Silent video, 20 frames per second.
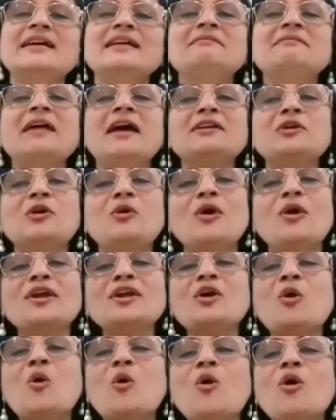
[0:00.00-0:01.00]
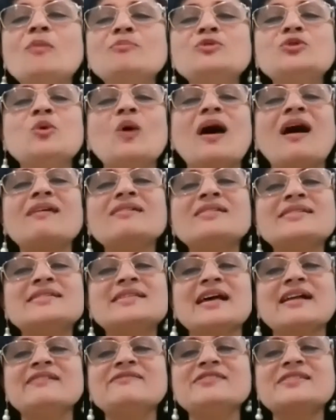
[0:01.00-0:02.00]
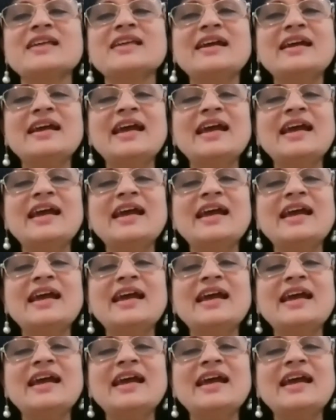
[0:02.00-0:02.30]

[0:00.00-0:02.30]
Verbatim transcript: than going home to ourselves